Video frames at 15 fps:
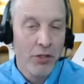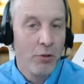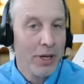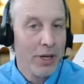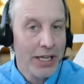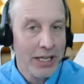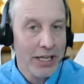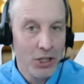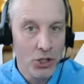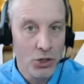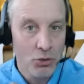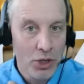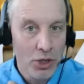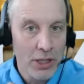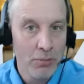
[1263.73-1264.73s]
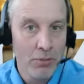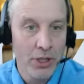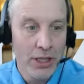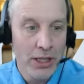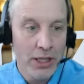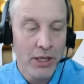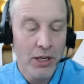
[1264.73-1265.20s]
They're making it
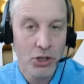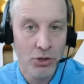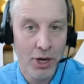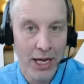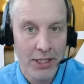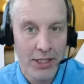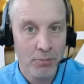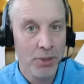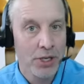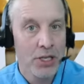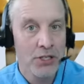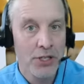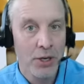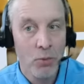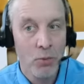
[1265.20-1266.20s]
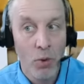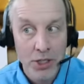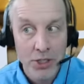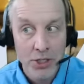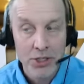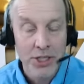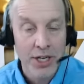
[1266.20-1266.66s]
extremely attractive because they
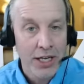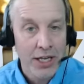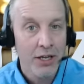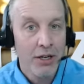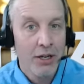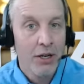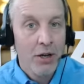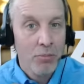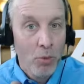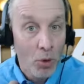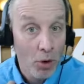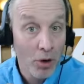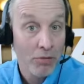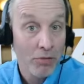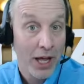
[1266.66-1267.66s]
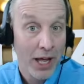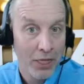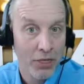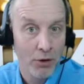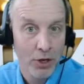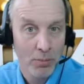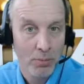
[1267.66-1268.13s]
want to take more of that
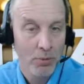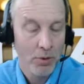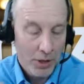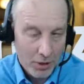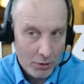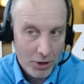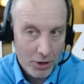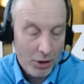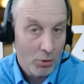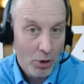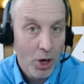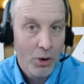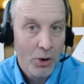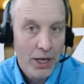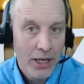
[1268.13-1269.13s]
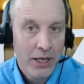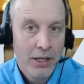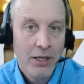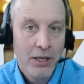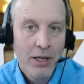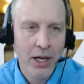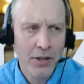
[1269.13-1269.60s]
30%. They're growing.
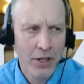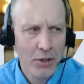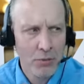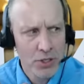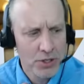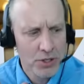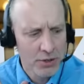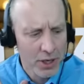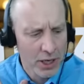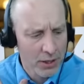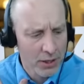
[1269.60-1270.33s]
I think it was